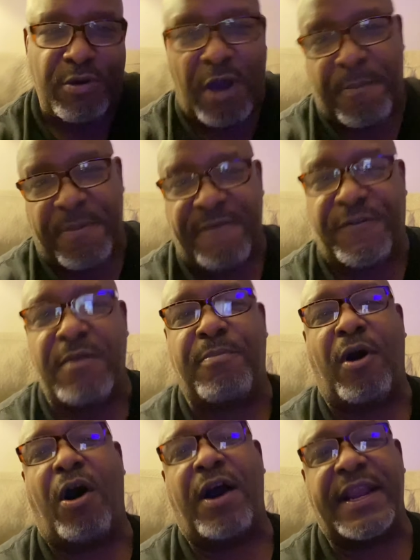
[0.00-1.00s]
up in
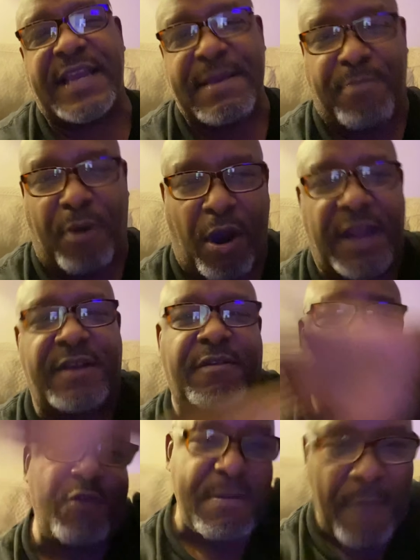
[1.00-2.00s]
football, and he bought it
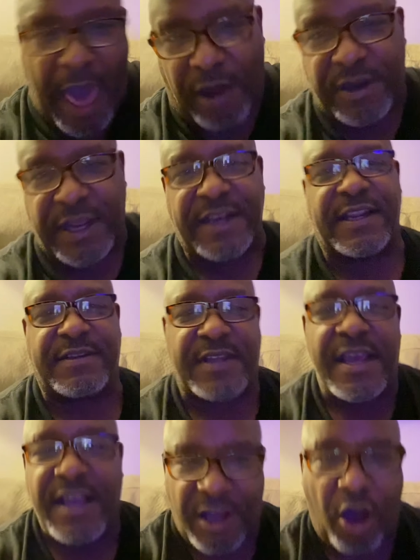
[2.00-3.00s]
and remodeled it, and it's
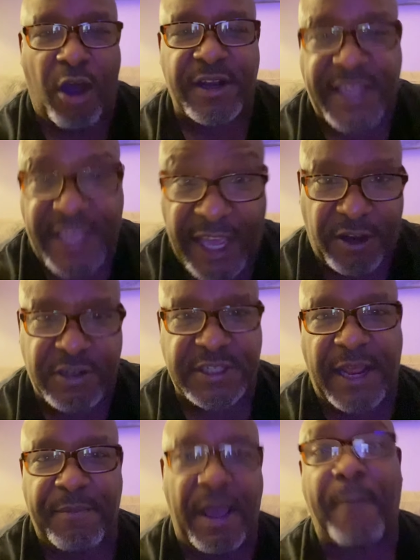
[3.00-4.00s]
called Kickers.
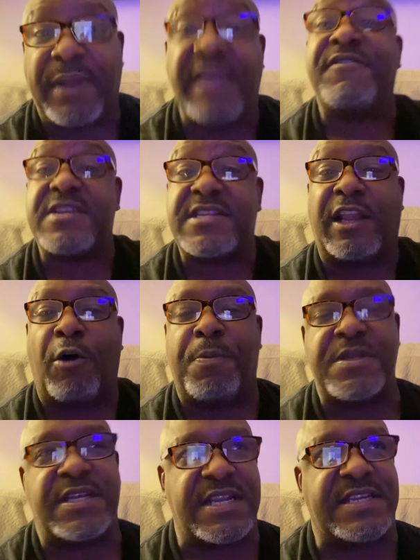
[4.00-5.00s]
I believe it's still open
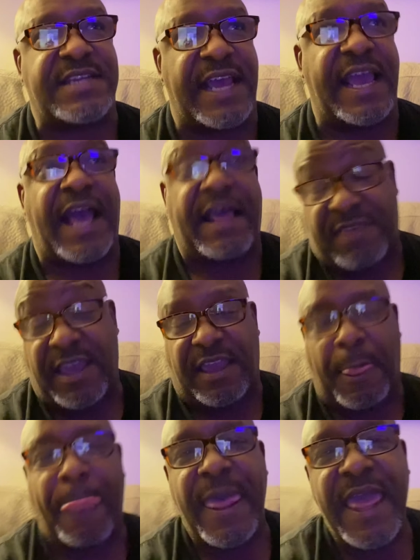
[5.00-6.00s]
to this day, I think.
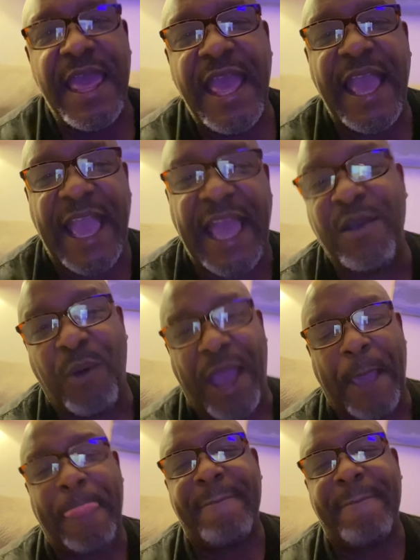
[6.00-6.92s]
Anyway,